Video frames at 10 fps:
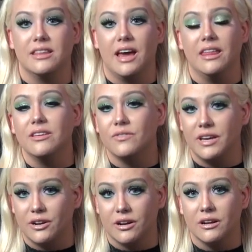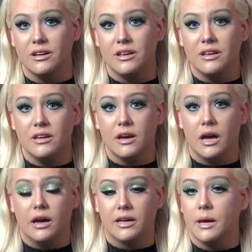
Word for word: the elevator uh,